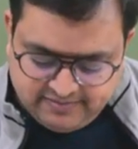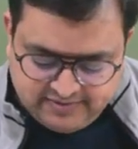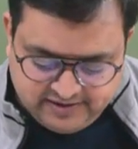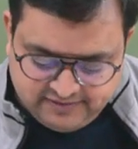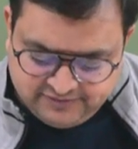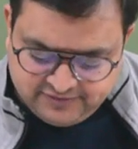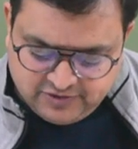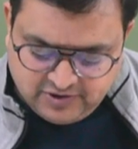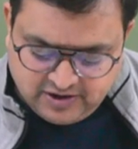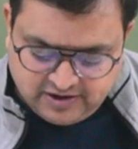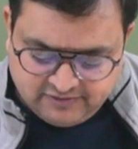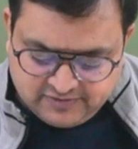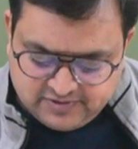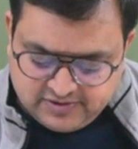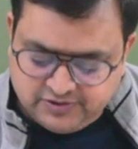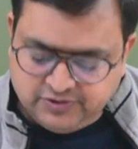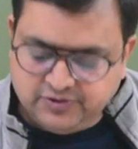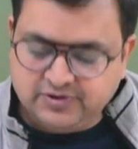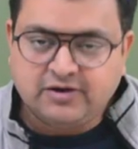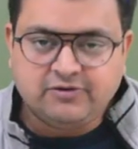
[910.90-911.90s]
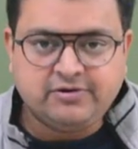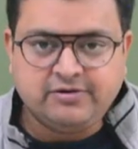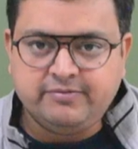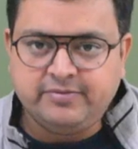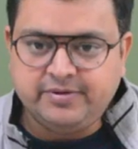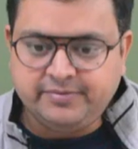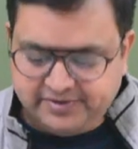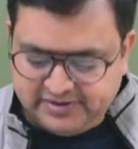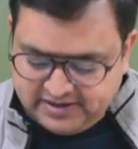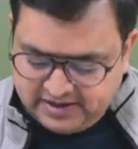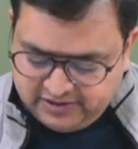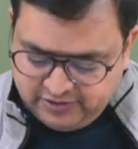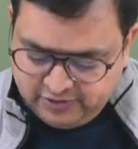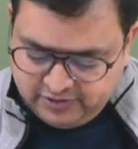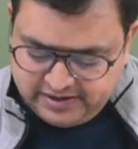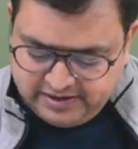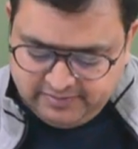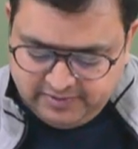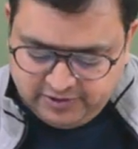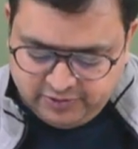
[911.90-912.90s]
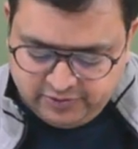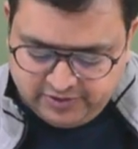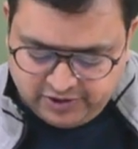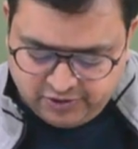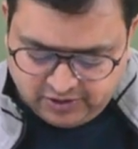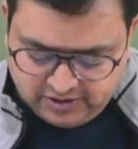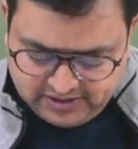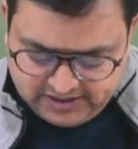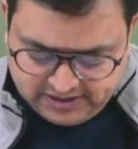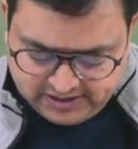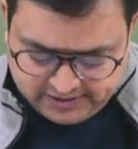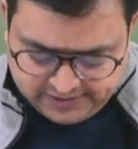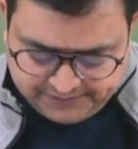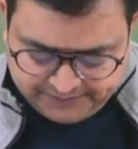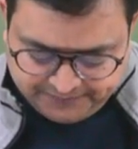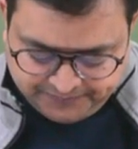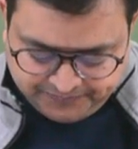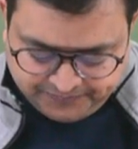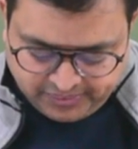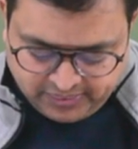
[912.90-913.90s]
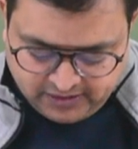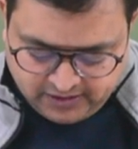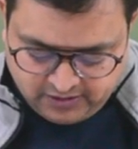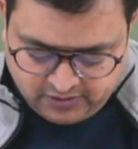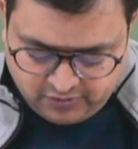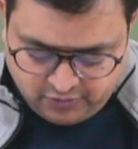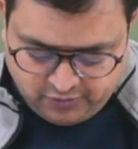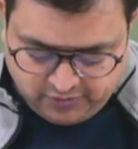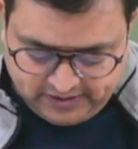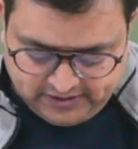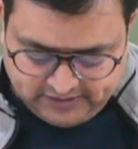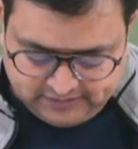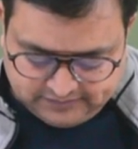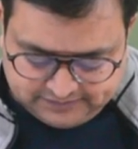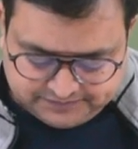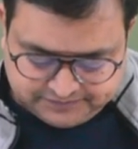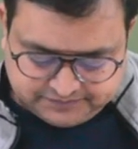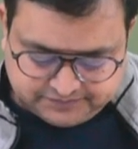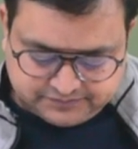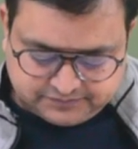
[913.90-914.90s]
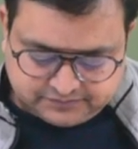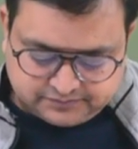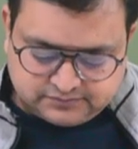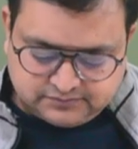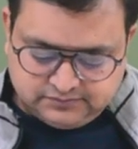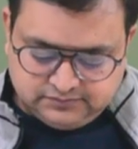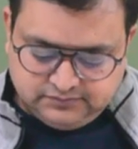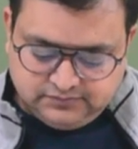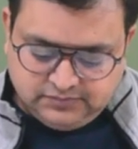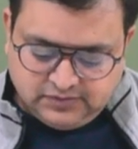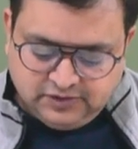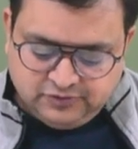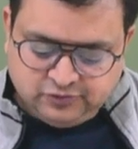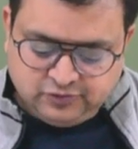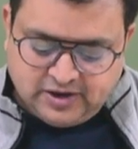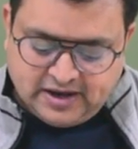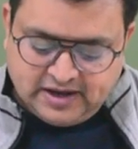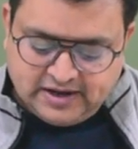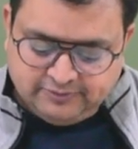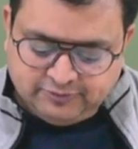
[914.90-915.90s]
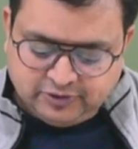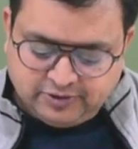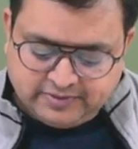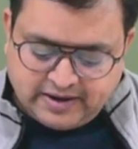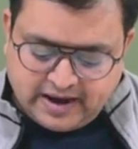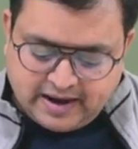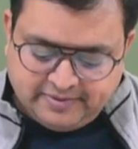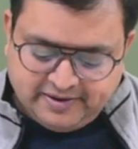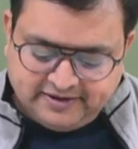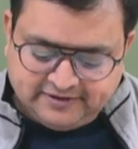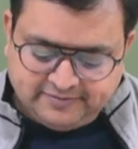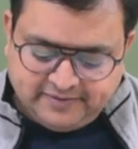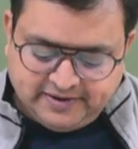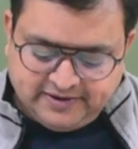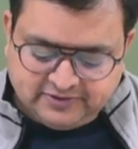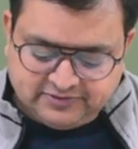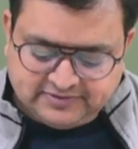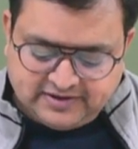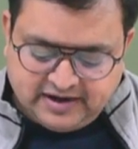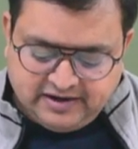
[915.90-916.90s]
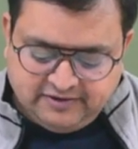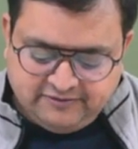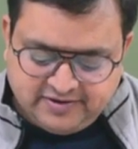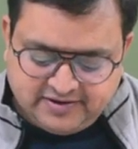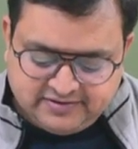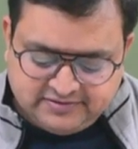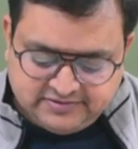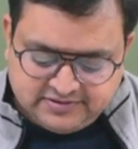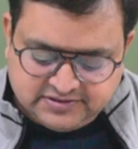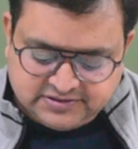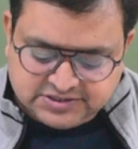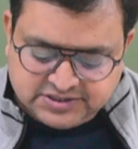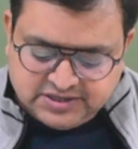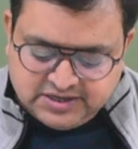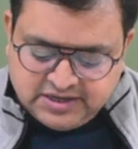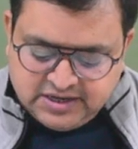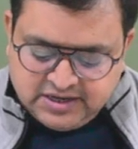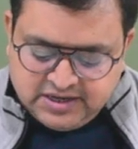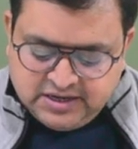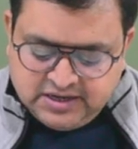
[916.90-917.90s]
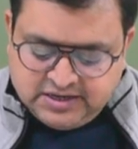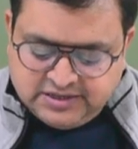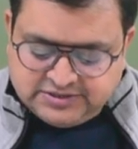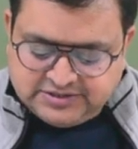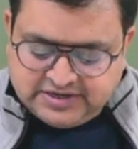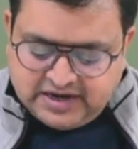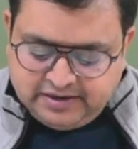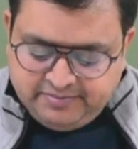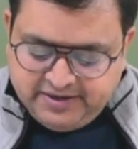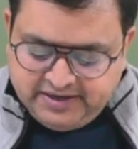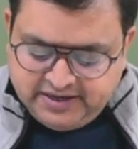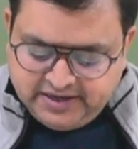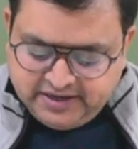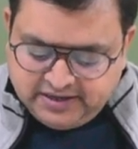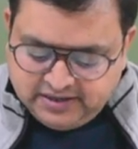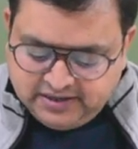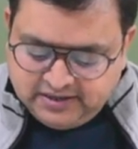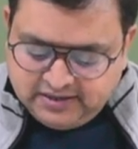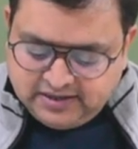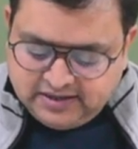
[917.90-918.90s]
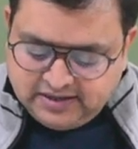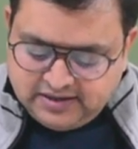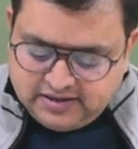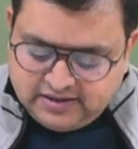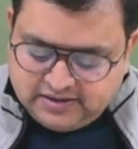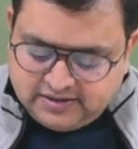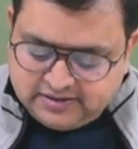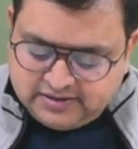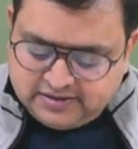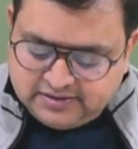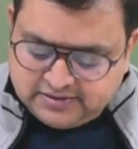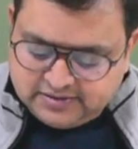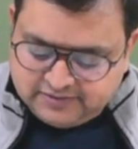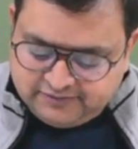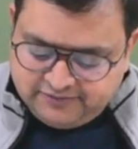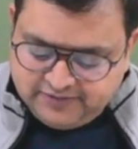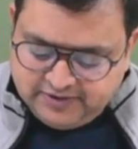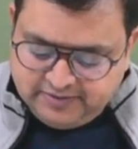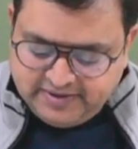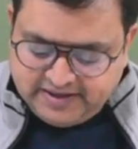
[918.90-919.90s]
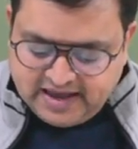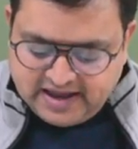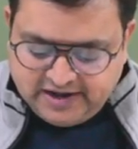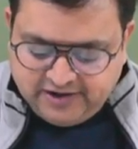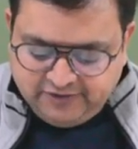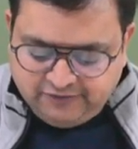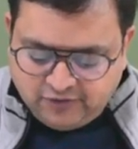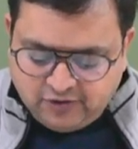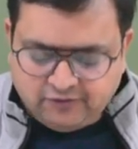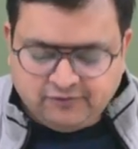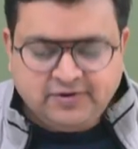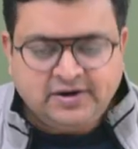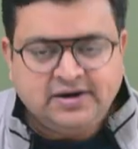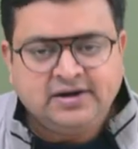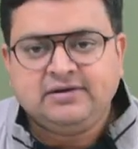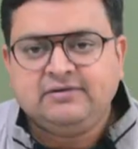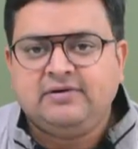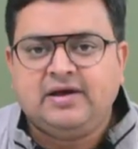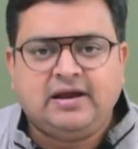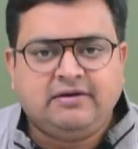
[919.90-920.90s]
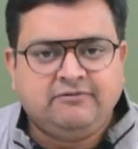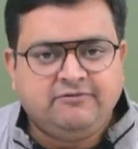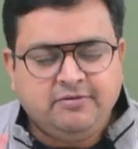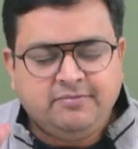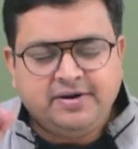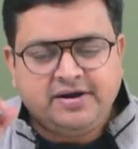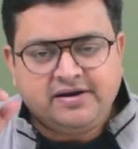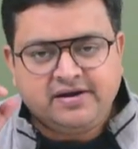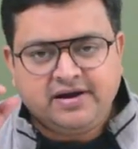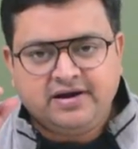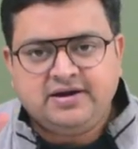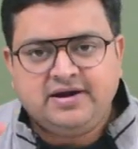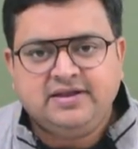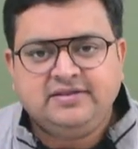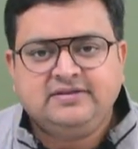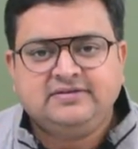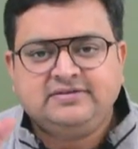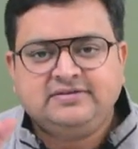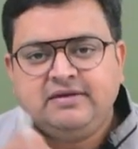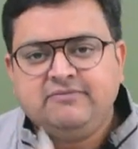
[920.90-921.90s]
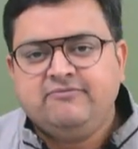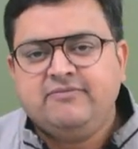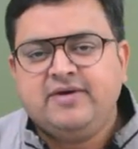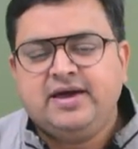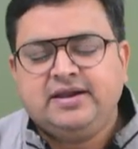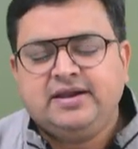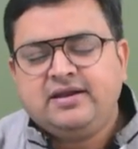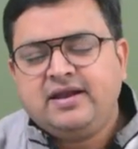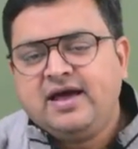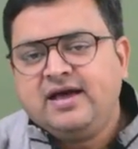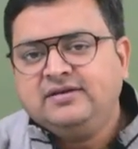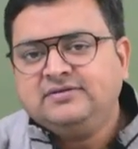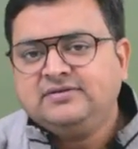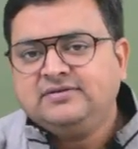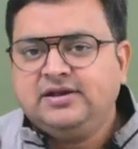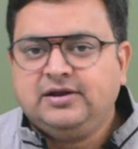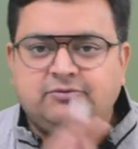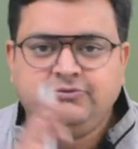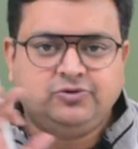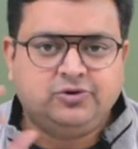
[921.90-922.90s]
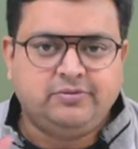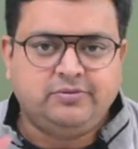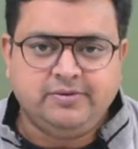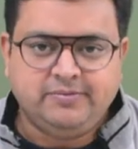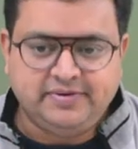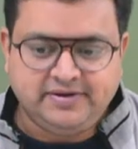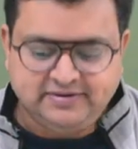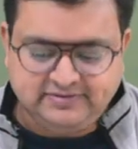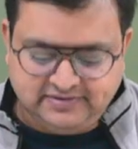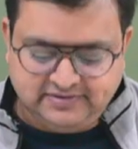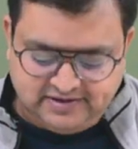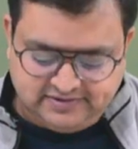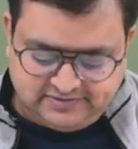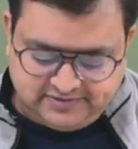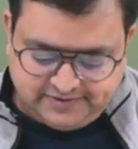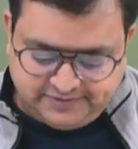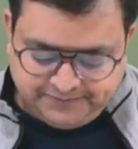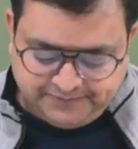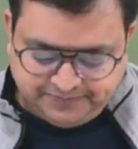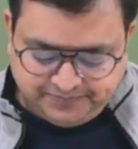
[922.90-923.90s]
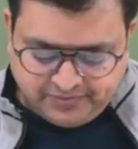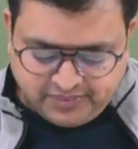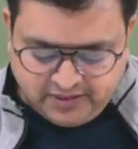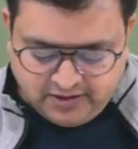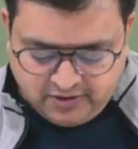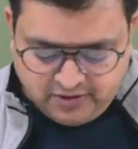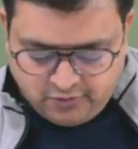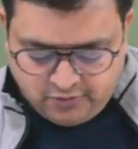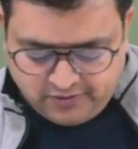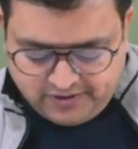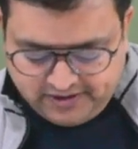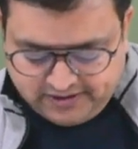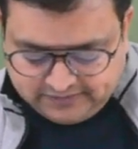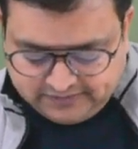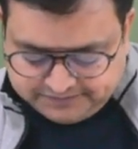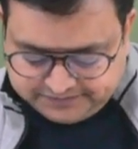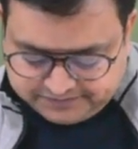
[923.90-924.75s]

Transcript: believe you have you now remember that you are able to recall that. Okay. So unabsorbed capital expenditure in scientific research shall be taken, uh, will be carried forward and will be treated in the same manner as unabsorbed appreciation. Okay.